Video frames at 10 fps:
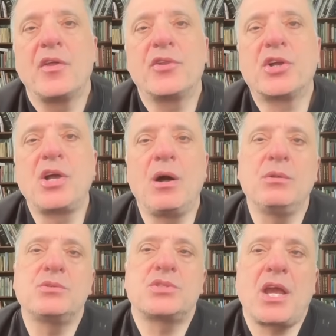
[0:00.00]
The
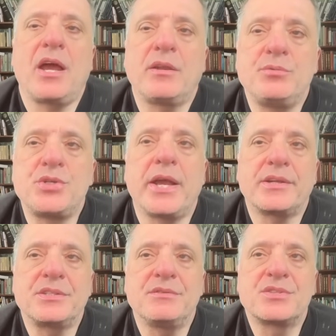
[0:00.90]
goals and
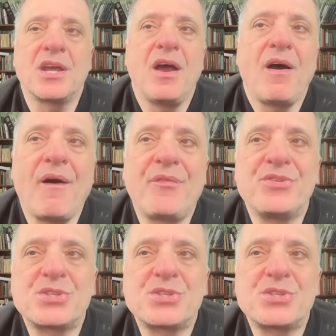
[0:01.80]
objectives of the